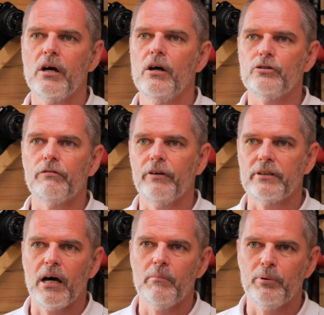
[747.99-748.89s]
So for
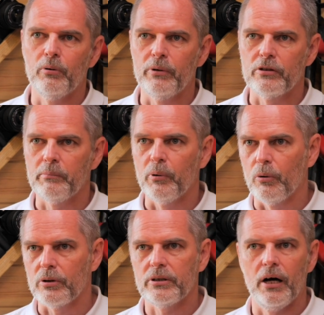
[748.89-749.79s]
example, we
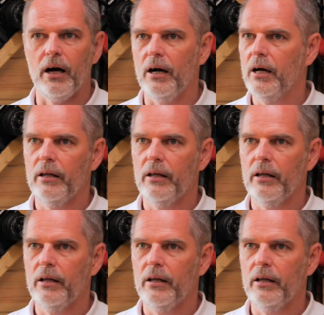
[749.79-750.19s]
support the